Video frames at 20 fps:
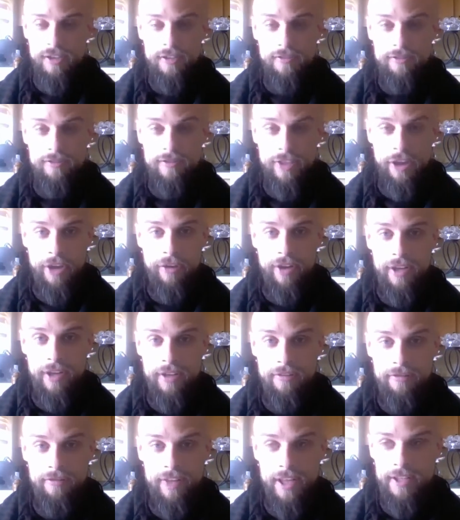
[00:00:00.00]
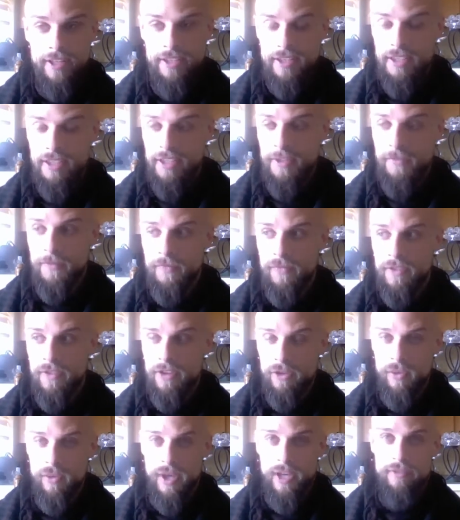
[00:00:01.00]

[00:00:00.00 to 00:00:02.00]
and theory, fantasy. That's why